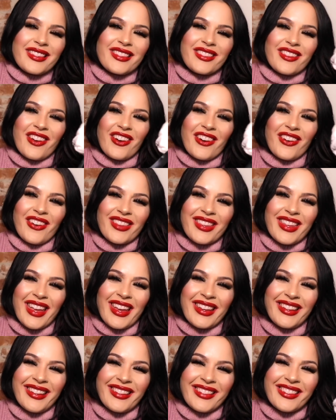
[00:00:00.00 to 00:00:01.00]
So
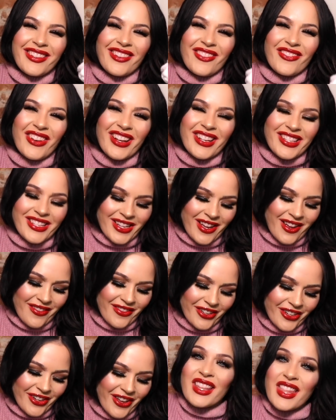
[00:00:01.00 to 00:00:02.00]
thank you so much,
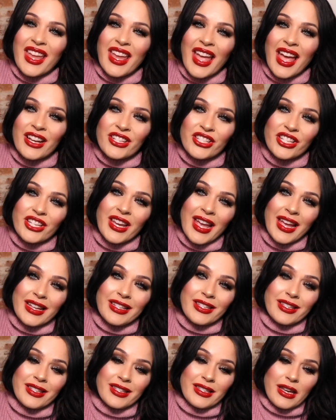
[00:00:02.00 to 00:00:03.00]
CoverGirl. They actually
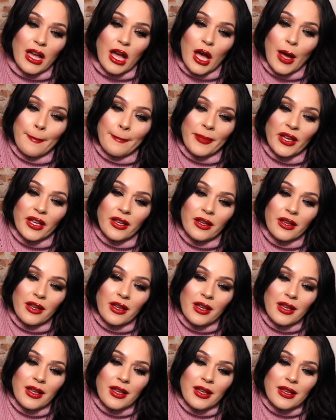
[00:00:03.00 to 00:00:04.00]
had to stop
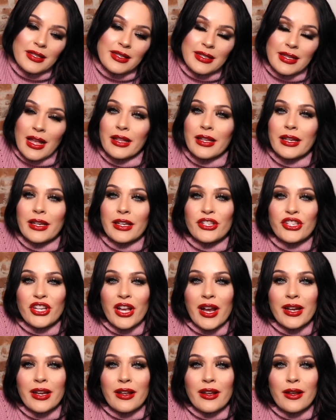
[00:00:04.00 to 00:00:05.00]
selling in
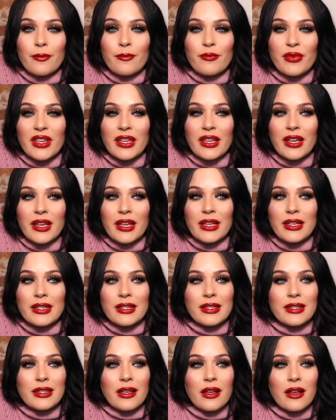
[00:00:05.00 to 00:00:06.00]
China because
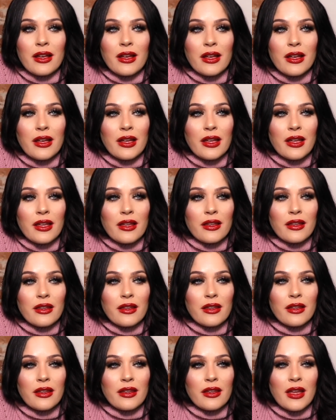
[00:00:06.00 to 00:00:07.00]
uh,
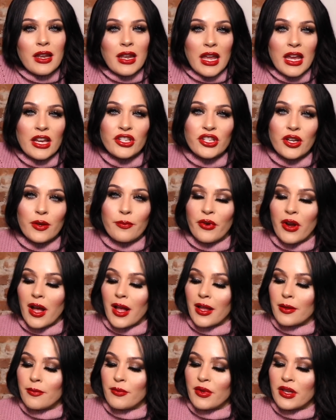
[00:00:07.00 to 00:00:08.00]
in Asia
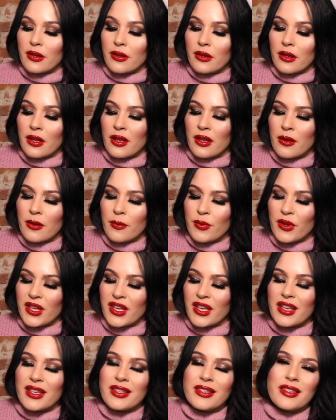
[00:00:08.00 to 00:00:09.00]
probably
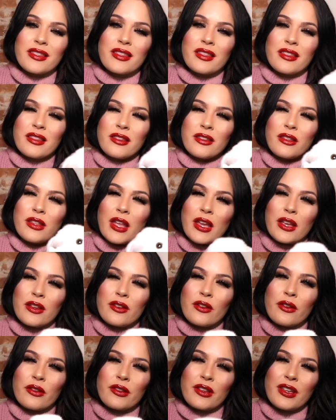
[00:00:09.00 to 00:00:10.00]
because
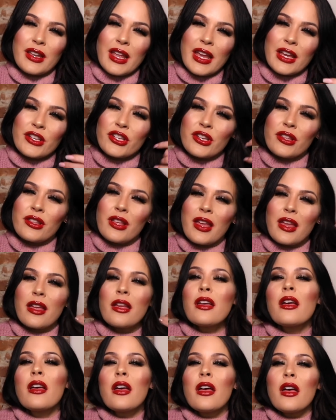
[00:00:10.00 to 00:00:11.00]
they in Asia
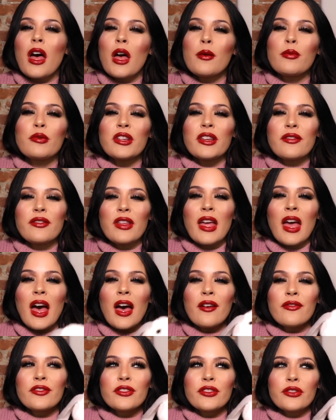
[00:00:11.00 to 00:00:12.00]
they I believe they
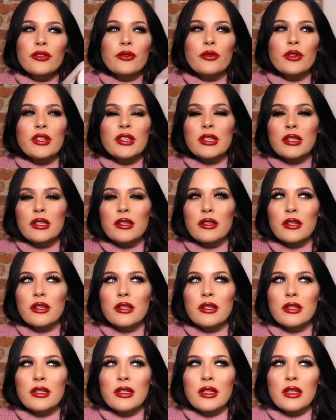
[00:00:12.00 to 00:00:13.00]
have to it's
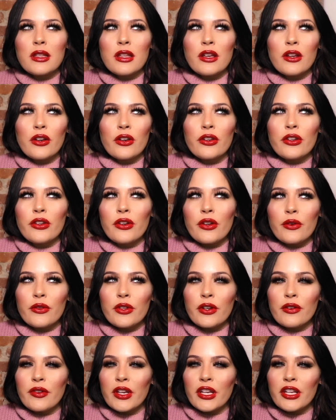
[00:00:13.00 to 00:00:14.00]
it's in their you know
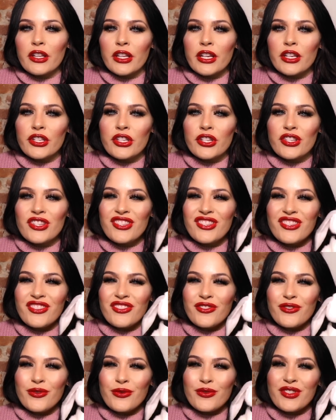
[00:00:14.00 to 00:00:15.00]
their regulations
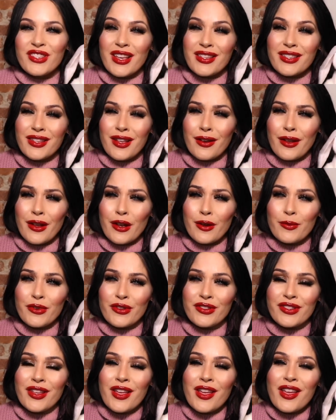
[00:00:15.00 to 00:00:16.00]
to test on
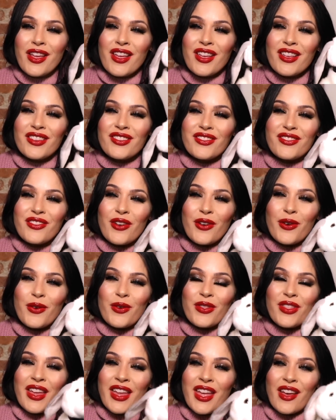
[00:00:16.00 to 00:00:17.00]
animals so
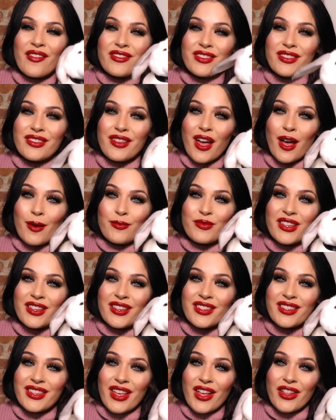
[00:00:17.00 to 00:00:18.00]
they have stopped
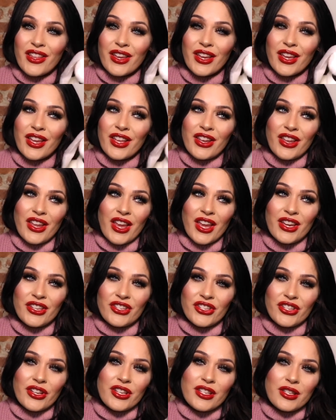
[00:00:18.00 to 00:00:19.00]
selling in
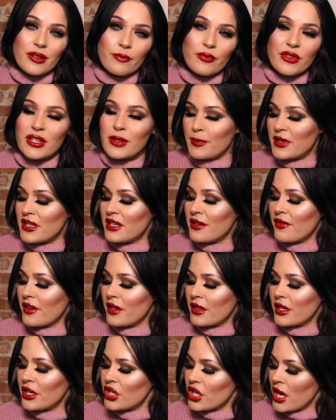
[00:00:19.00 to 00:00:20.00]
Asia
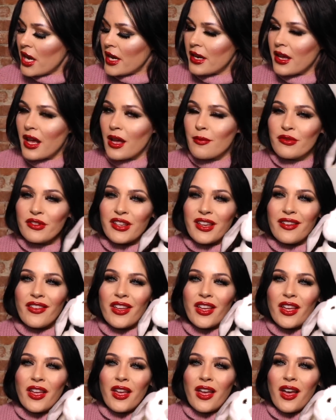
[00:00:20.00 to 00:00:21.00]
specifically China I believe
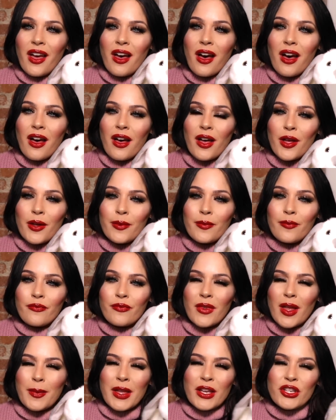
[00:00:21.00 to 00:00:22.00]
um,
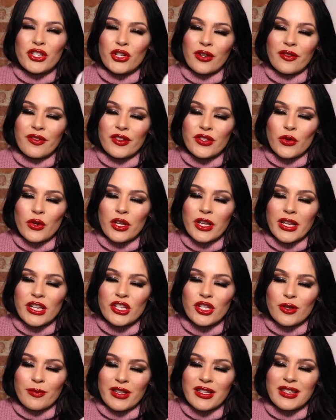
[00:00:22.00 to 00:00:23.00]
I'm not sure if it's all
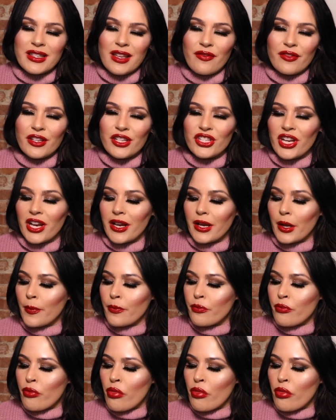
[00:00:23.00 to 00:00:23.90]
Asia but it's definitely China